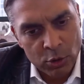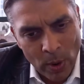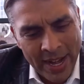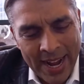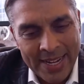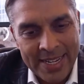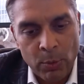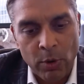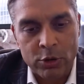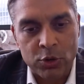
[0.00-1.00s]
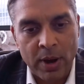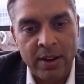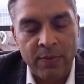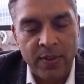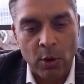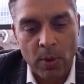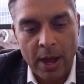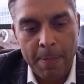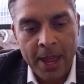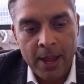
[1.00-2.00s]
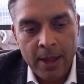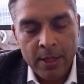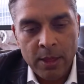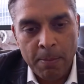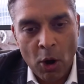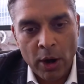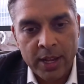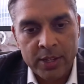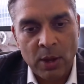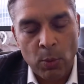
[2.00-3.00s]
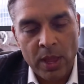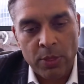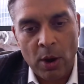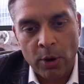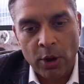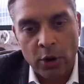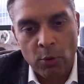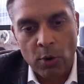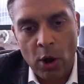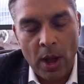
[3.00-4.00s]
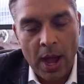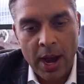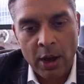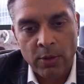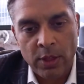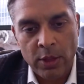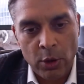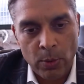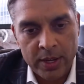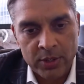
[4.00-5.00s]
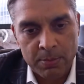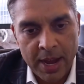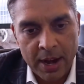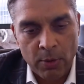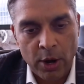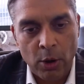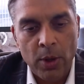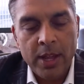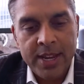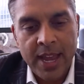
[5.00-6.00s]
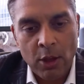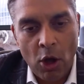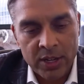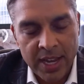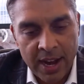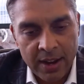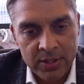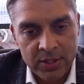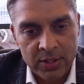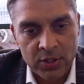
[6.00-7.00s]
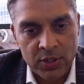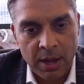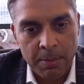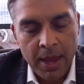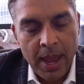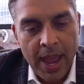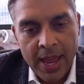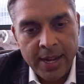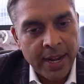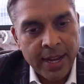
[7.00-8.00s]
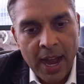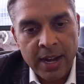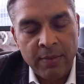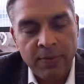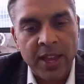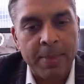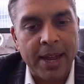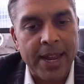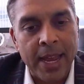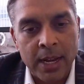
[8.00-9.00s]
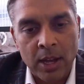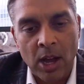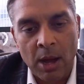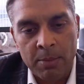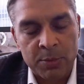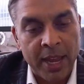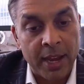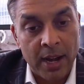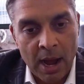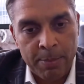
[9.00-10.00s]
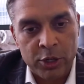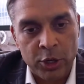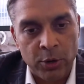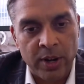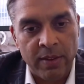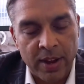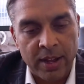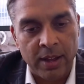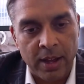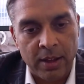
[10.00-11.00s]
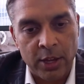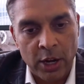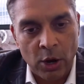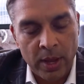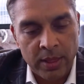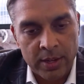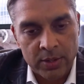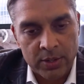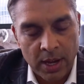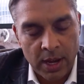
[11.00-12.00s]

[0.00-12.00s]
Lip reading: in 2019, we were trying to figure out the markets that we thought were going to grow higher than the U.S. macro, take costs out of the system, and kind of think about income as being an opportunity, in this